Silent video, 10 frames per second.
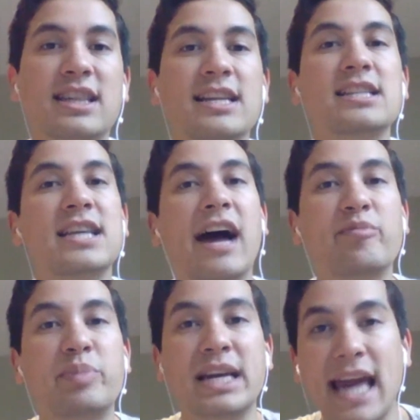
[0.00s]
that they need to
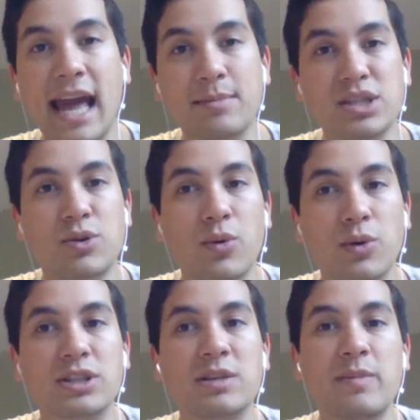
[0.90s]
have big games in
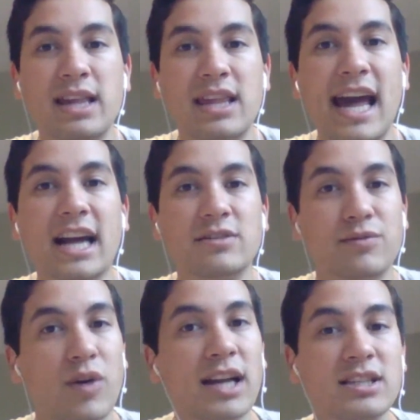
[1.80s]
order to make the
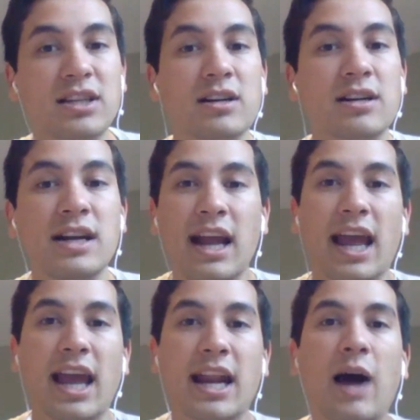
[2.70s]
active roster.
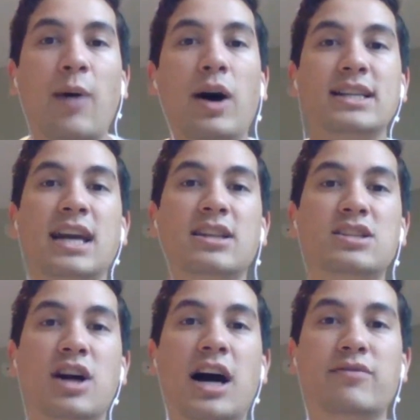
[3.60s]
And I wanted to kick
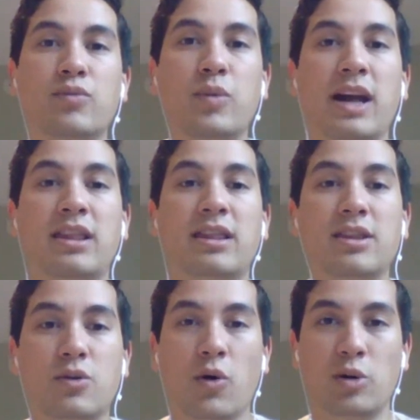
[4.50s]
this off with
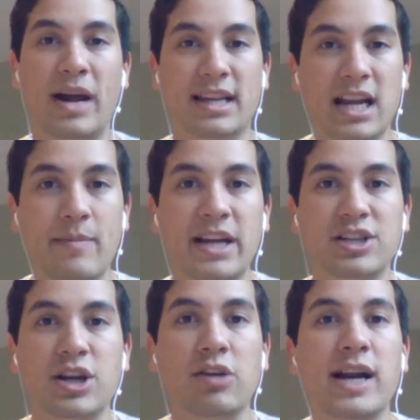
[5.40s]
the quarterback that I
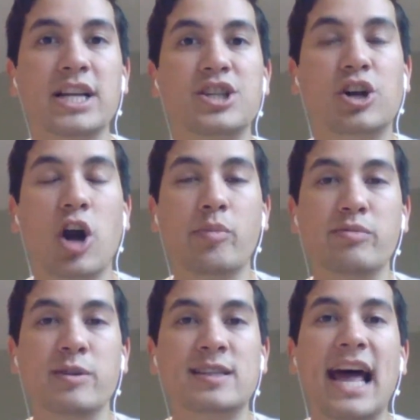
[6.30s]
mentioned already, Jacoby
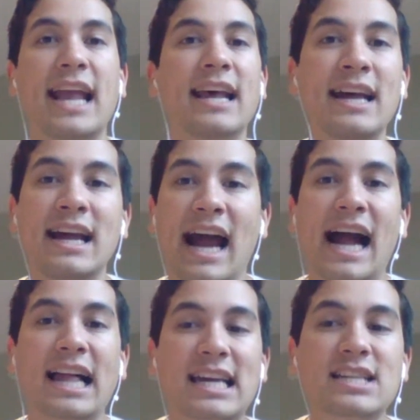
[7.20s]
Brissett.
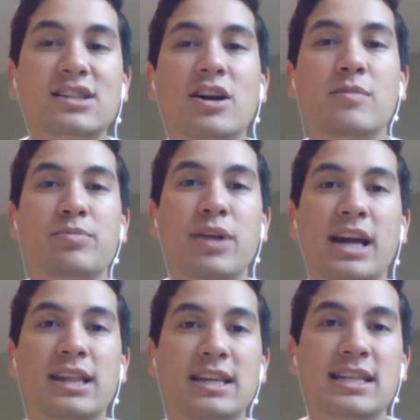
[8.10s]
Alec, he's going to be
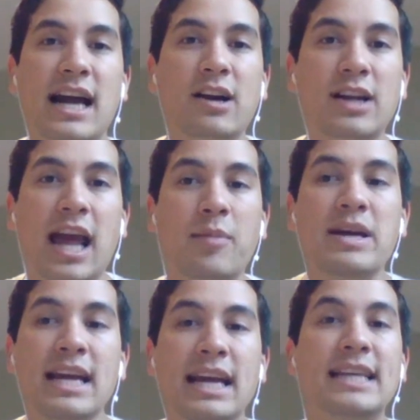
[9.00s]
playing the entire game.
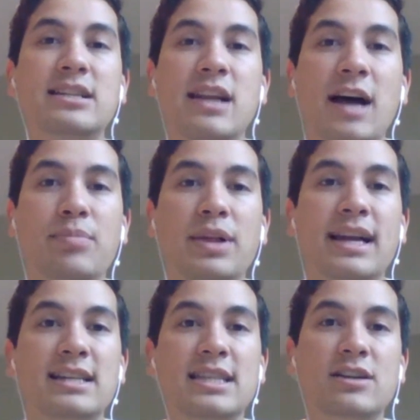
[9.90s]
He did not
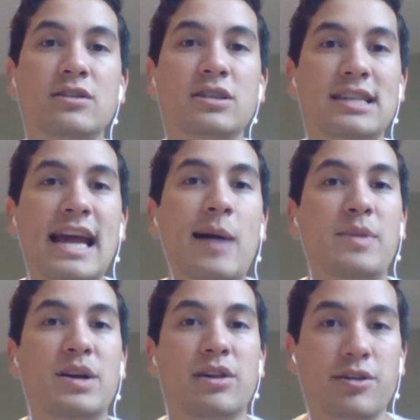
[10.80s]
play a single snap
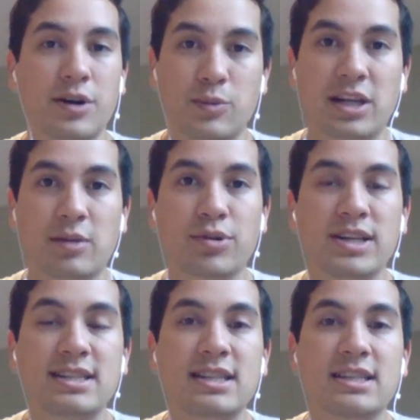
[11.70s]
in the third week of the
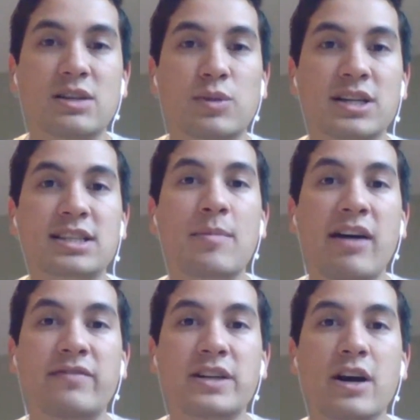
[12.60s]
preseason, which some
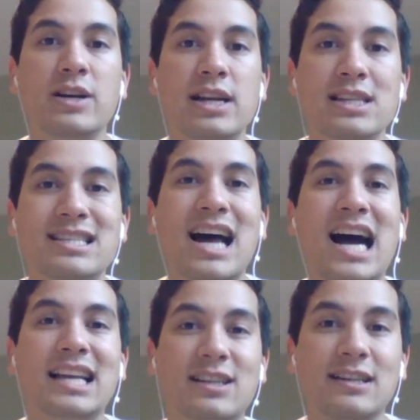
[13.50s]
have noted is
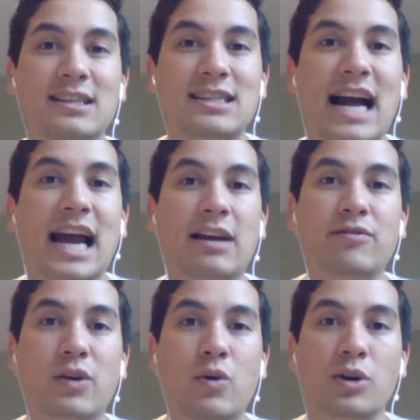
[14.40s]
not a good sign
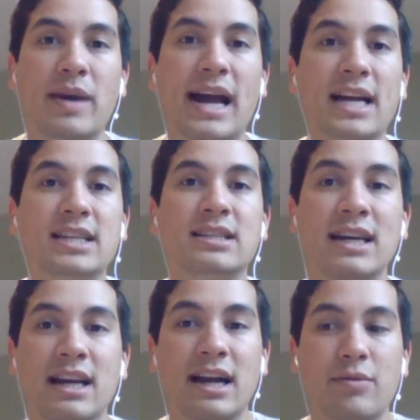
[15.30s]
for quarterbacks.
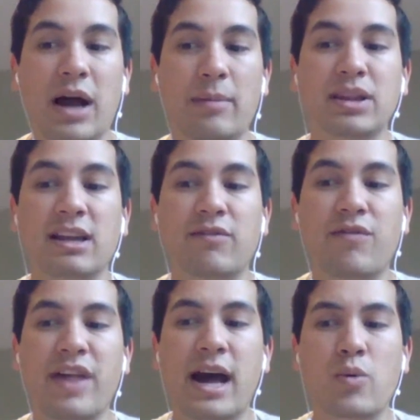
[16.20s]
I believe
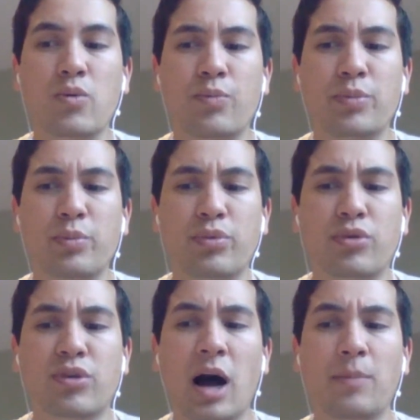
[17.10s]
that
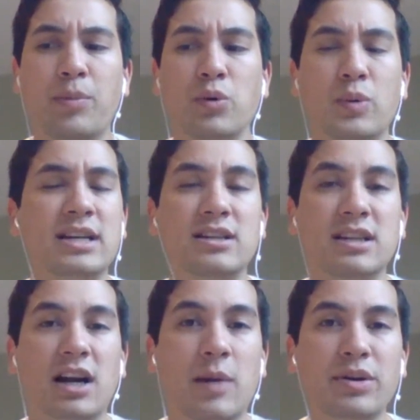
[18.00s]
a
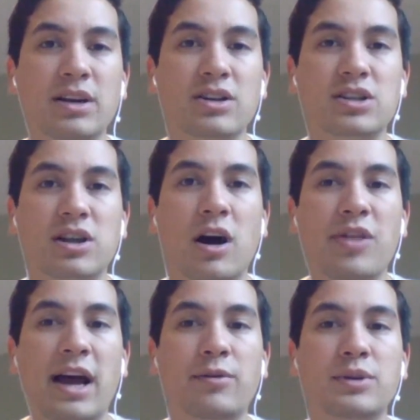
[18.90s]
couple years ago,
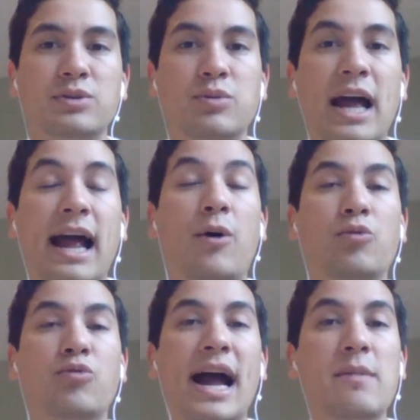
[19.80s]
that was how
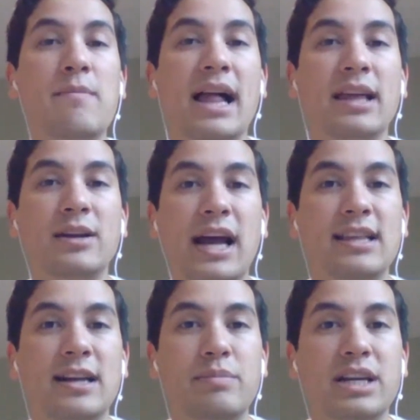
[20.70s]
Ryan Mallett
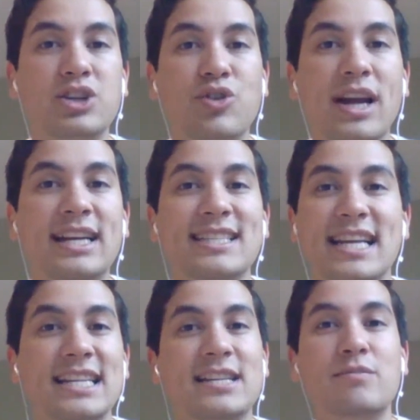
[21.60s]
ended up being traded, is
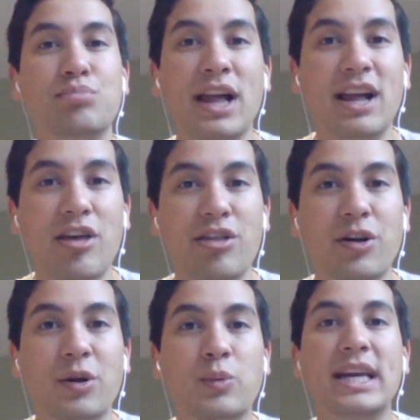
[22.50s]
that he didn't play in the
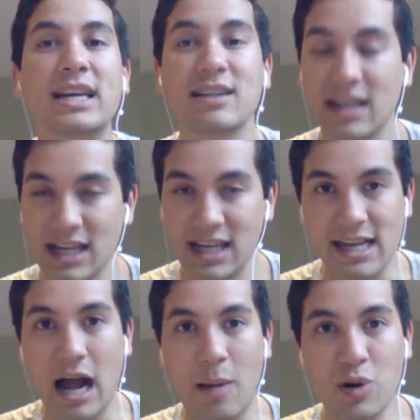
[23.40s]
third week.
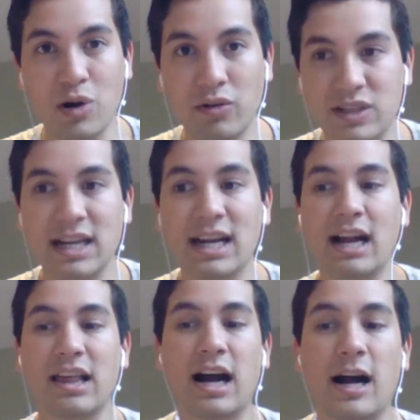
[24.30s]
He got moved.
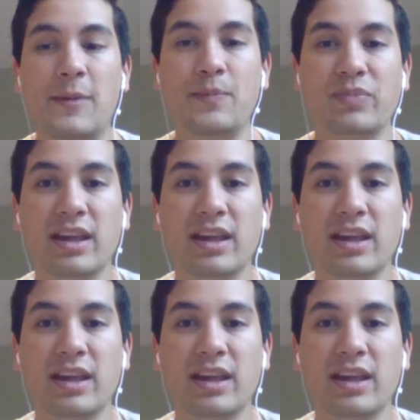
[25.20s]
That